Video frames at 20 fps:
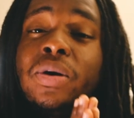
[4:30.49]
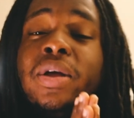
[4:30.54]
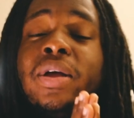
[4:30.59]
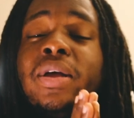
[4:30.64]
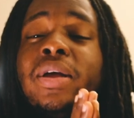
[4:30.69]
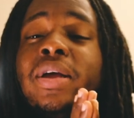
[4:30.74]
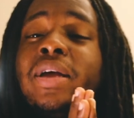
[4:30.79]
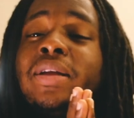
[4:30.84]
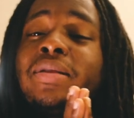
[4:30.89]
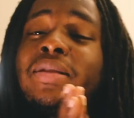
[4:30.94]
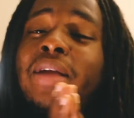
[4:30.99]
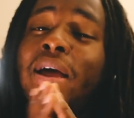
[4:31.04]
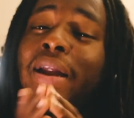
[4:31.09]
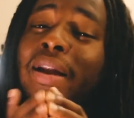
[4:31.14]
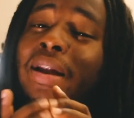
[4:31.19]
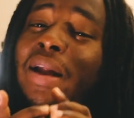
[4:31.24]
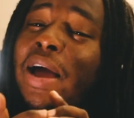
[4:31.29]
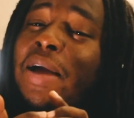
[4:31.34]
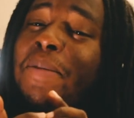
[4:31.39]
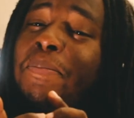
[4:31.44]
hit that
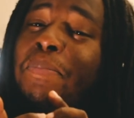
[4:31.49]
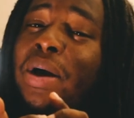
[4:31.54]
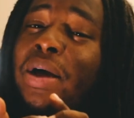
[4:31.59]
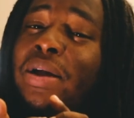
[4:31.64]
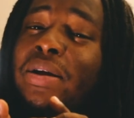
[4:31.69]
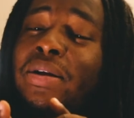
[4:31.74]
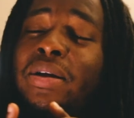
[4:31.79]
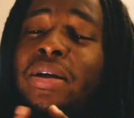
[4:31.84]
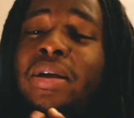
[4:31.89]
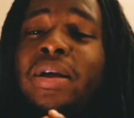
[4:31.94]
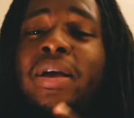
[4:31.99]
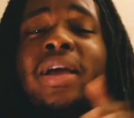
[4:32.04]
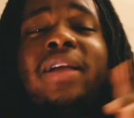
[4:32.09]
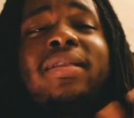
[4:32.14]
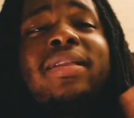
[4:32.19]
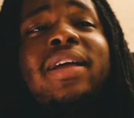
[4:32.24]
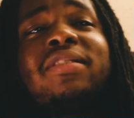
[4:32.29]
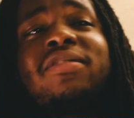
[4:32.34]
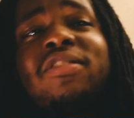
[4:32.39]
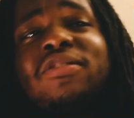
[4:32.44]
like button,
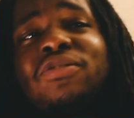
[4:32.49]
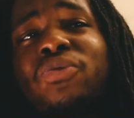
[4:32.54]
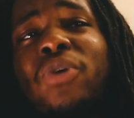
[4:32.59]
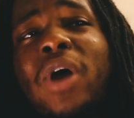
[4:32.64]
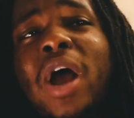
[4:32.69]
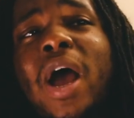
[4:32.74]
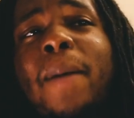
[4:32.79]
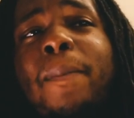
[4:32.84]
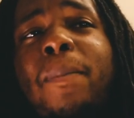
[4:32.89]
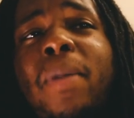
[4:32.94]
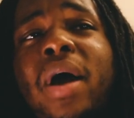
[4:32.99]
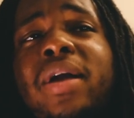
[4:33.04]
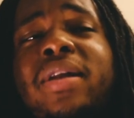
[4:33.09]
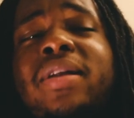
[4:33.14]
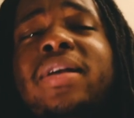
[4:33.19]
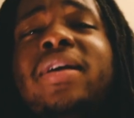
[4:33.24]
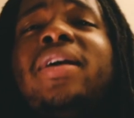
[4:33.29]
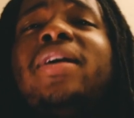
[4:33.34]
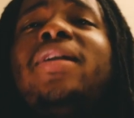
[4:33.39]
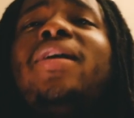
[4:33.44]
hit that subscribe
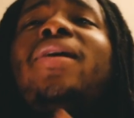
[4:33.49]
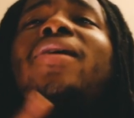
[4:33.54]
button, and